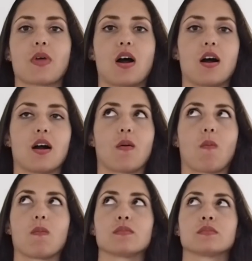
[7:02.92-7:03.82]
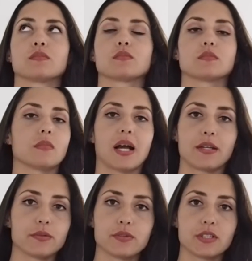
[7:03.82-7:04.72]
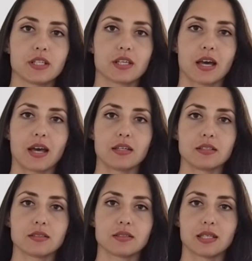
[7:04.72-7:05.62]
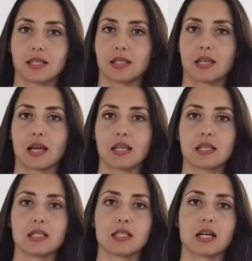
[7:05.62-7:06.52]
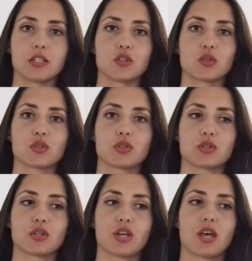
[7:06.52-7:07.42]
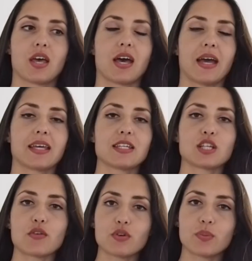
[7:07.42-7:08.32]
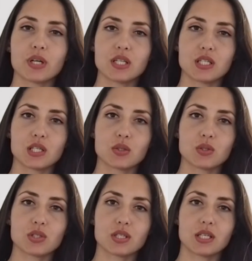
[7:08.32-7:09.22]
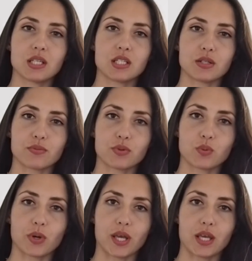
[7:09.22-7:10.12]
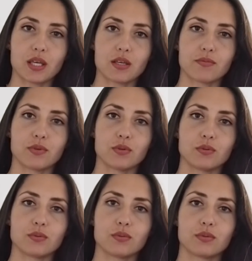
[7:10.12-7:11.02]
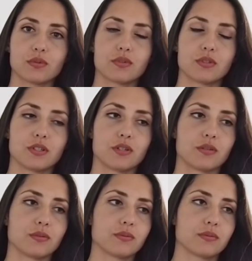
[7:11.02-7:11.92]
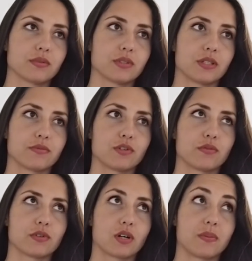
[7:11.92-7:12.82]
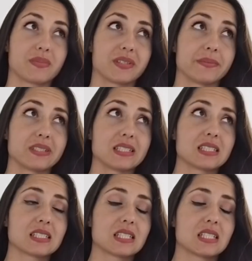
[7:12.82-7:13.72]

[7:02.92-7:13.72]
I don't think I take it lightly. I guess everybody deals in a different way. If you know, you have to overcome something.